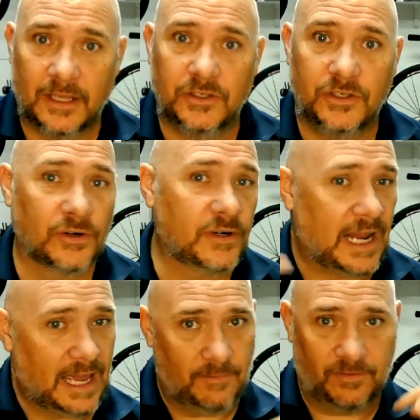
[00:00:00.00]
you're going
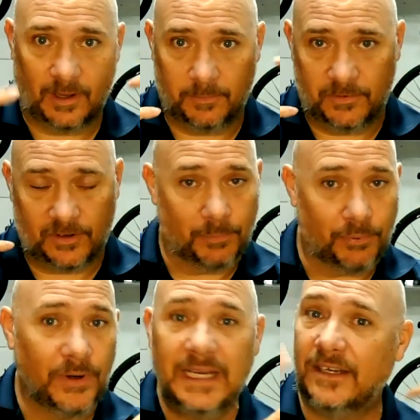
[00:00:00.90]
to have some
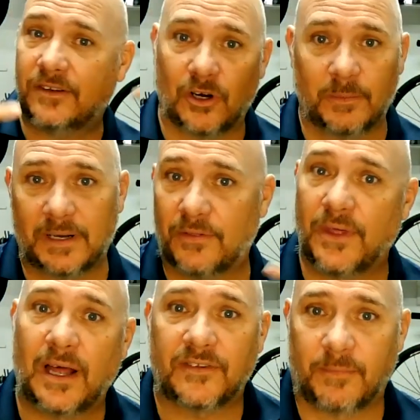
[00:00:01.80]
predetermined
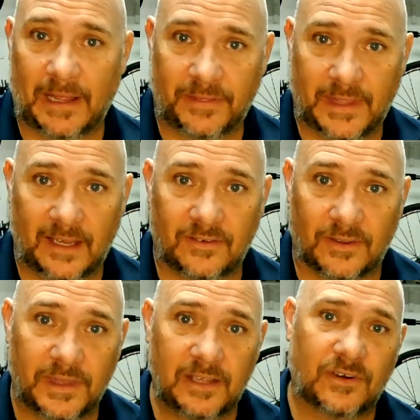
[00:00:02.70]
thoughts about things,
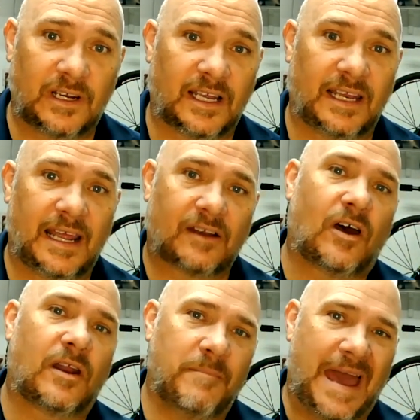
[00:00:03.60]
and things are going to connect
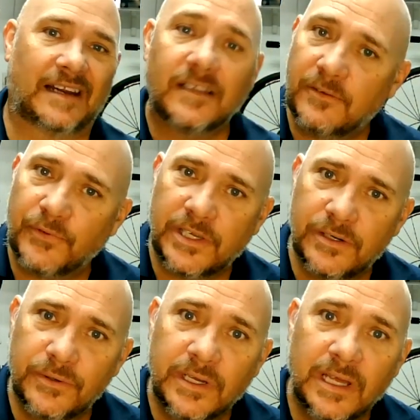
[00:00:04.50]
automatically for
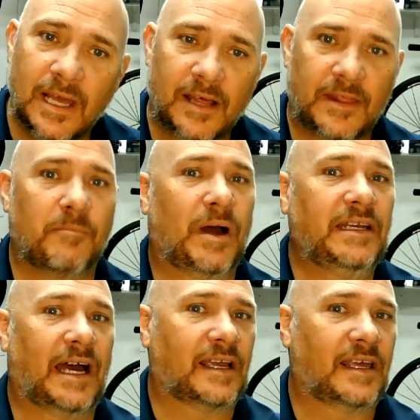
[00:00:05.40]
you that
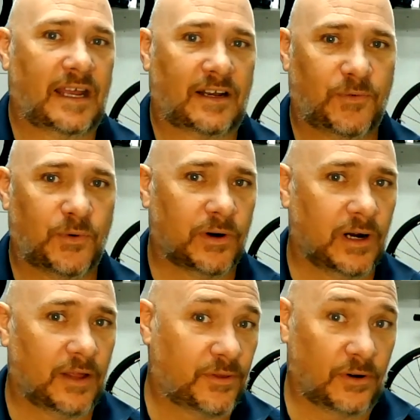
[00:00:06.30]
might not connect for
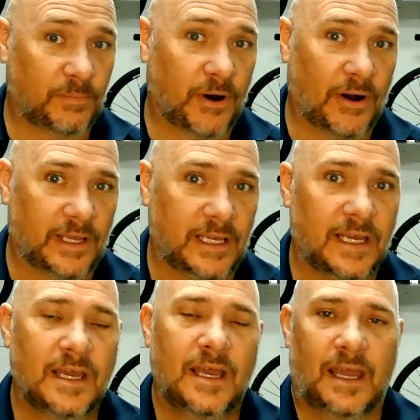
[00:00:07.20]
a third party.
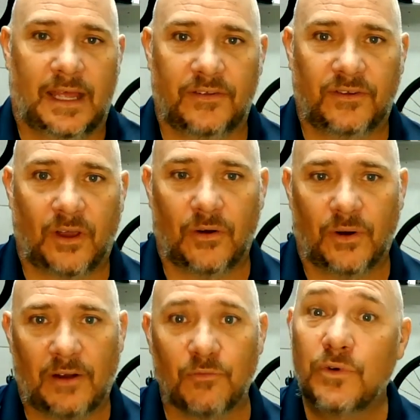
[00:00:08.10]
And so
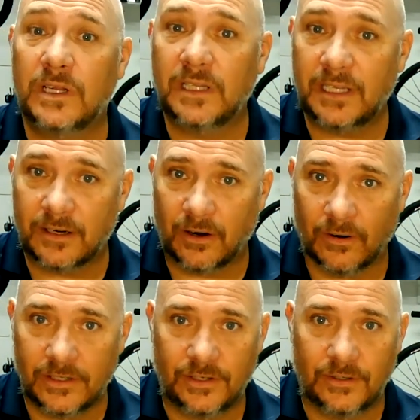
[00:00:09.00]
I really
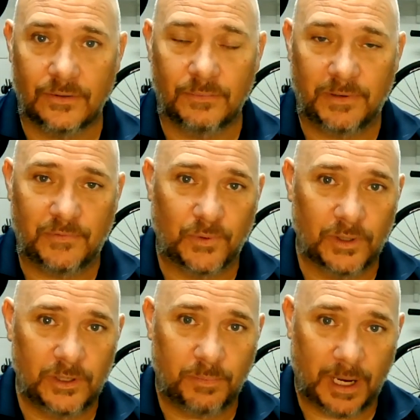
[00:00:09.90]
encourage you, before
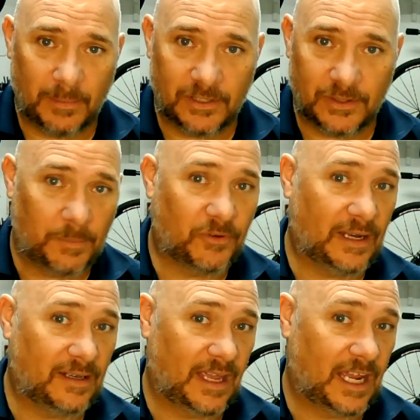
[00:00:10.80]
you publish the
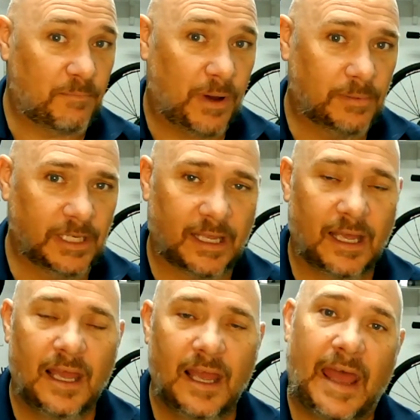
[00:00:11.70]
website and take it public,
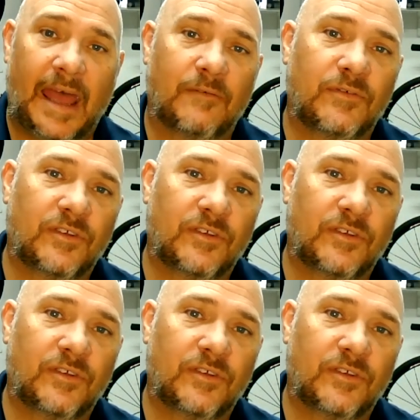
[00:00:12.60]
have